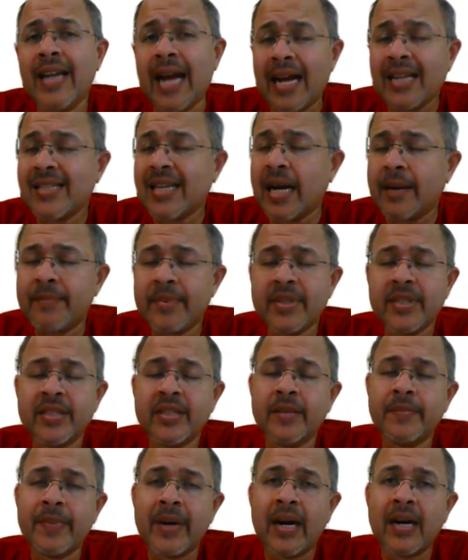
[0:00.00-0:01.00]
it has happened
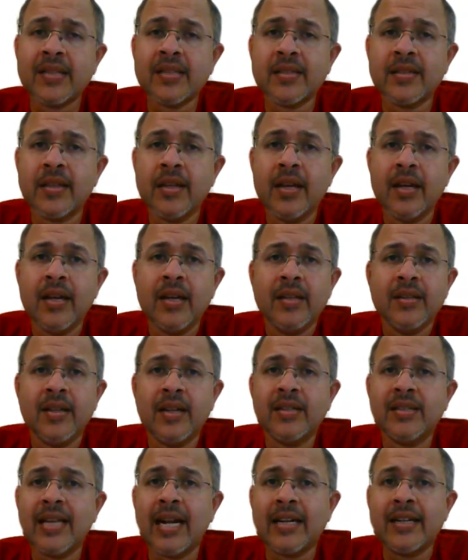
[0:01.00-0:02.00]
in the past
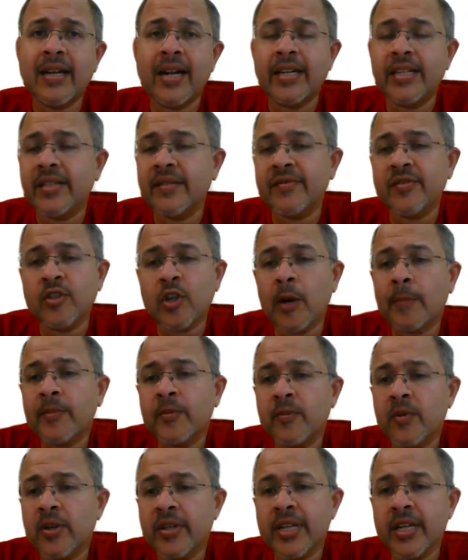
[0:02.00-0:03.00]
that satellites have
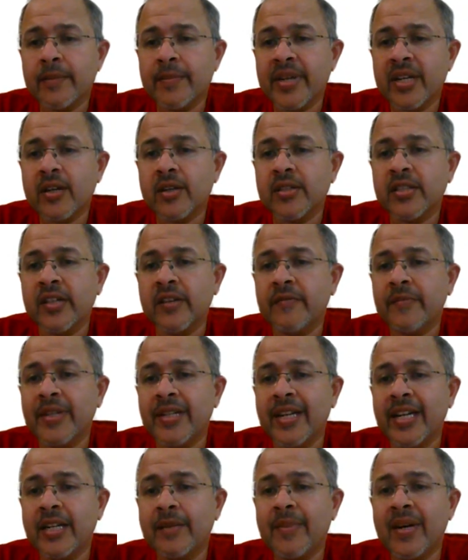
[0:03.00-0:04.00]
stopped working because they've
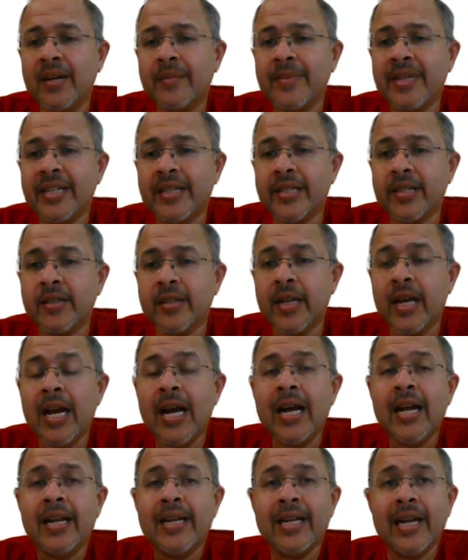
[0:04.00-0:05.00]
been hit by a meteor.
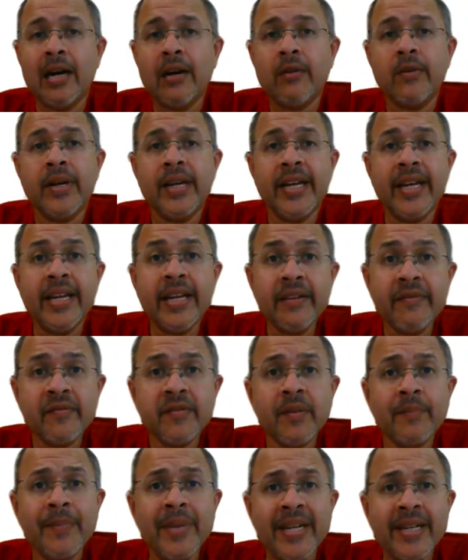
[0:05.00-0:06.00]
Now,
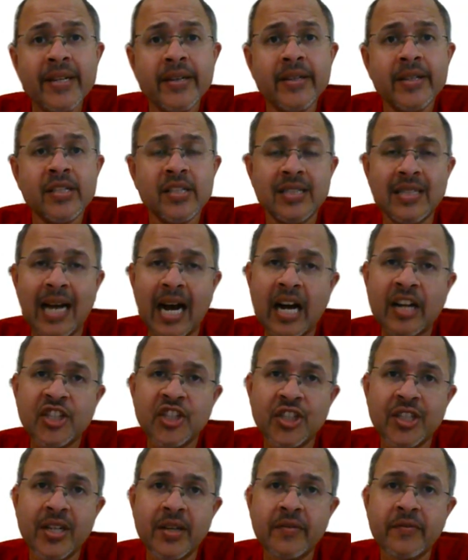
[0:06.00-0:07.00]
if the meteor is
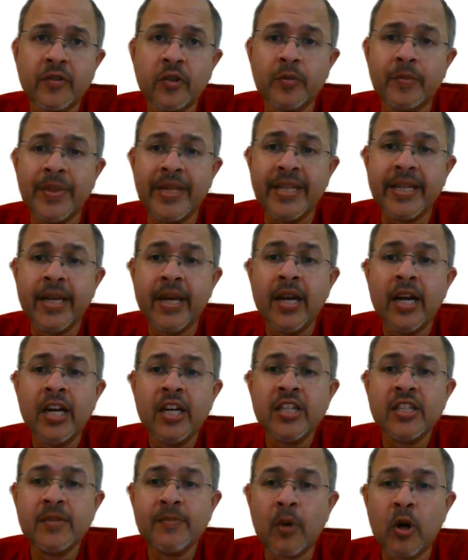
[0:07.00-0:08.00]
large enough to be
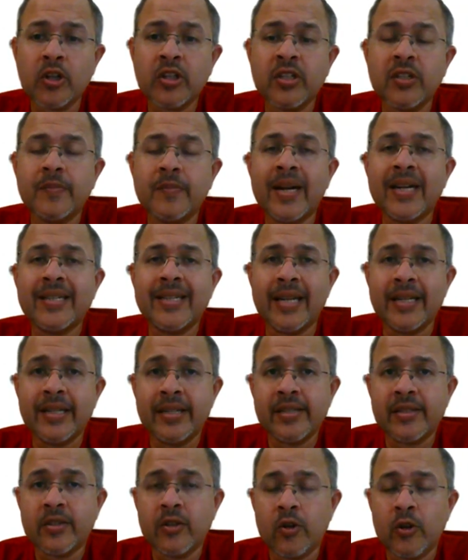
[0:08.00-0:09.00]
spotted by
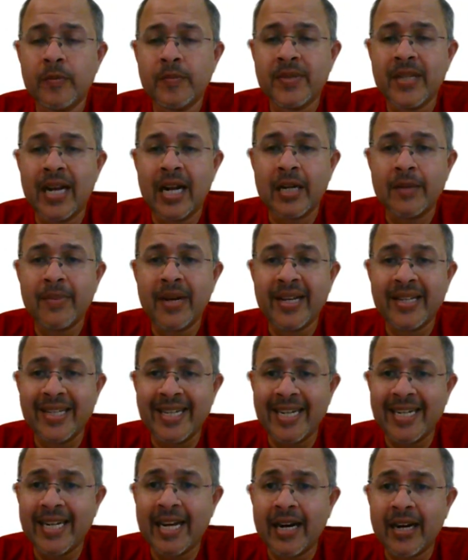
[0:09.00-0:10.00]
telescopes and by
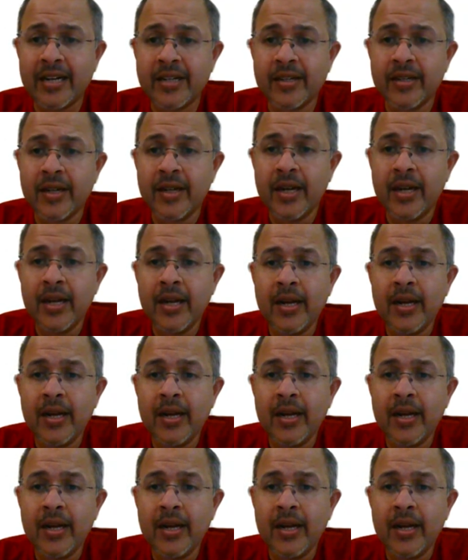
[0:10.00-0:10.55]
radar